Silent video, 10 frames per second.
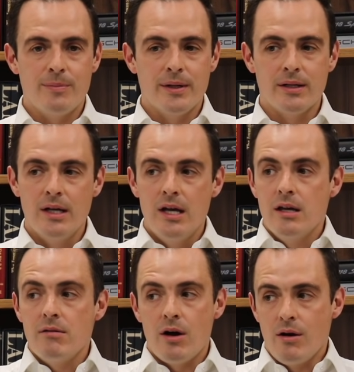But
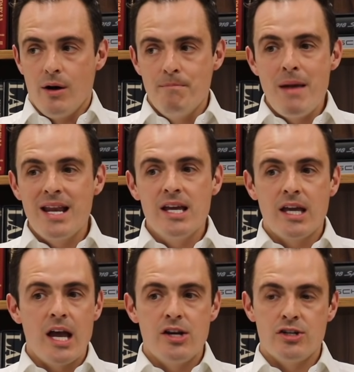on many
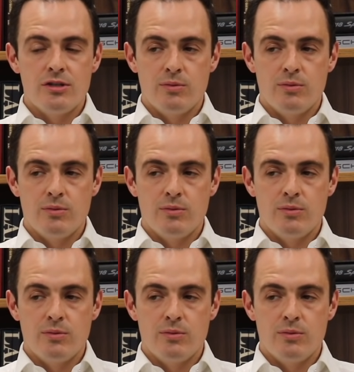occasions,